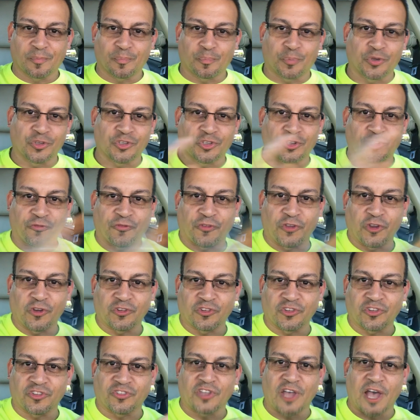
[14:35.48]
Put your
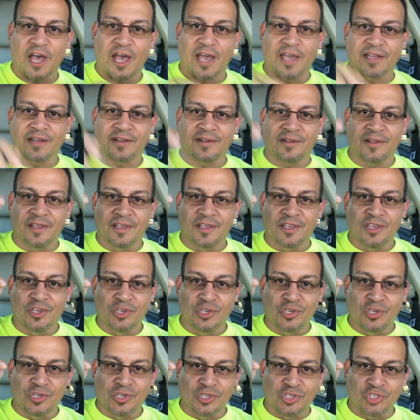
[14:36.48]
fears aside.
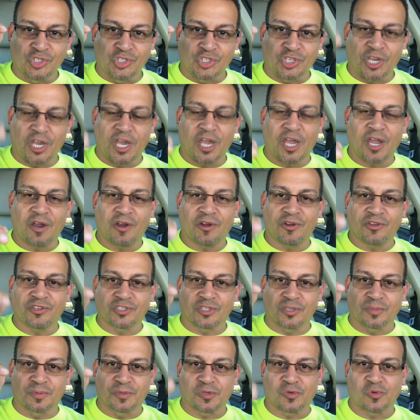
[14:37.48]
Share,
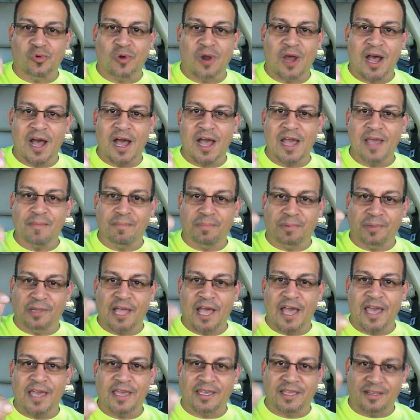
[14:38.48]
subscribe,
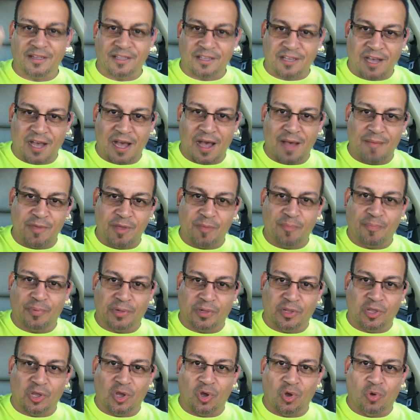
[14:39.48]
like, and comment
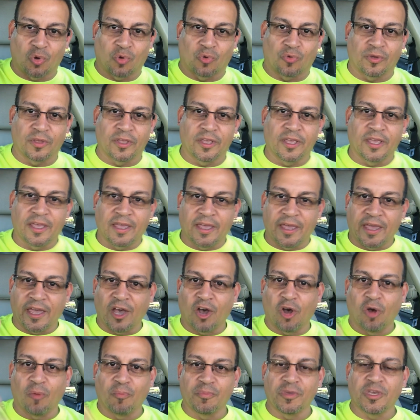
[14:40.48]
below.
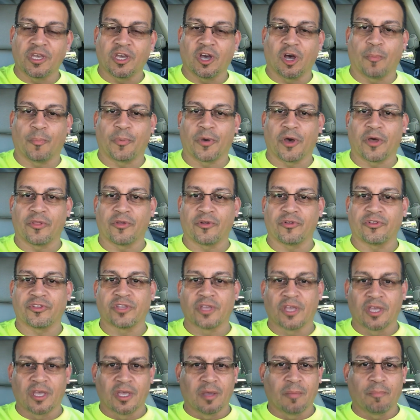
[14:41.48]
Help me help others.
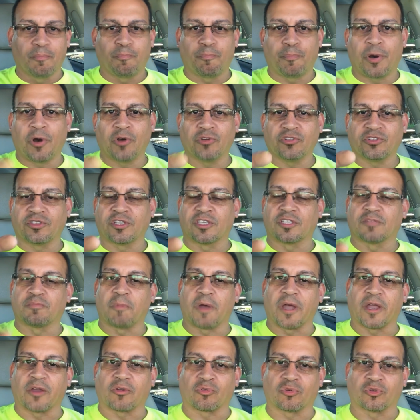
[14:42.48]
Post this
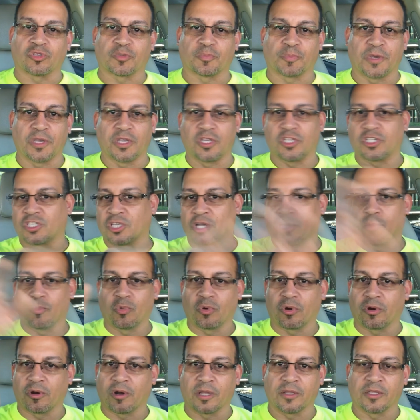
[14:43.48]
micro speech
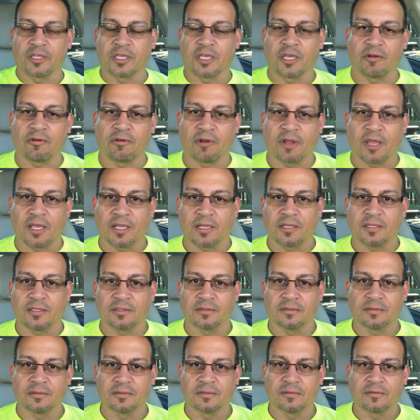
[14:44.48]
somewhere on the internet.
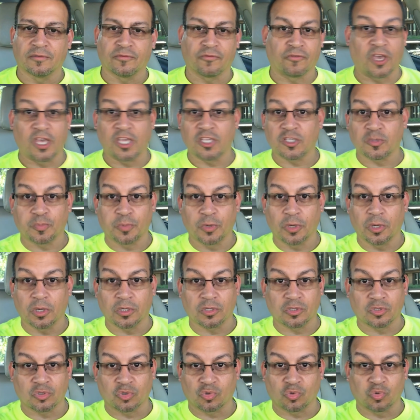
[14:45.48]
Facebook,
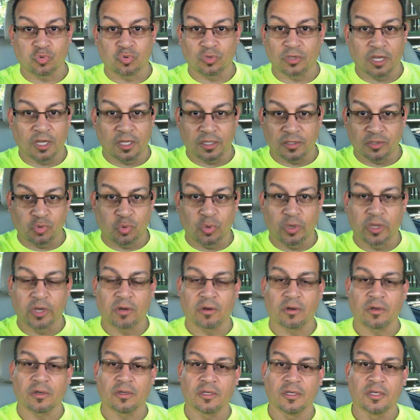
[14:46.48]

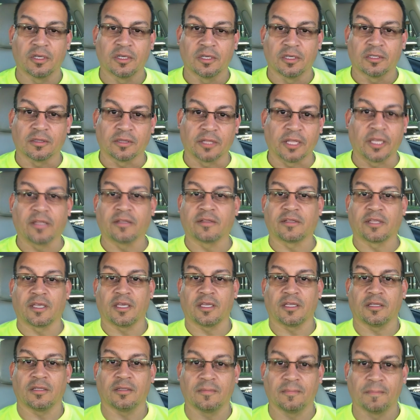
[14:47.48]
Twitter,
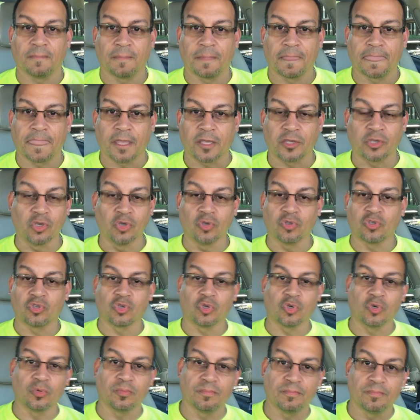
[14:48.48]
LinkedIn,
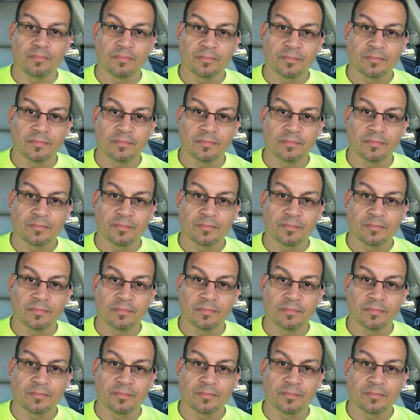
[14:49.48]
YouTube,